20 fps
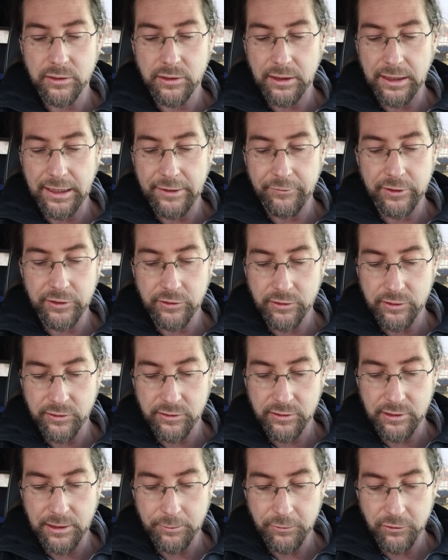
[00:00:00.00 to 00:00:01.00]
the average
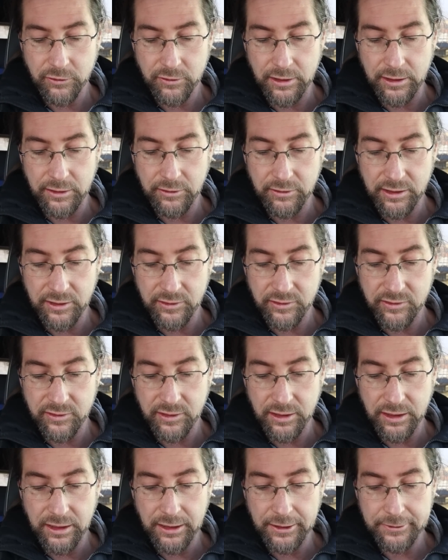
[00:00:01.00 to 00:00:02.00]
consumption, and you can
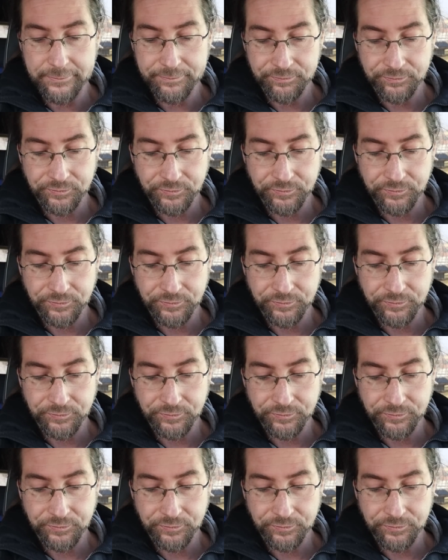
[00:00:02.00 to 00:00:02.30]
see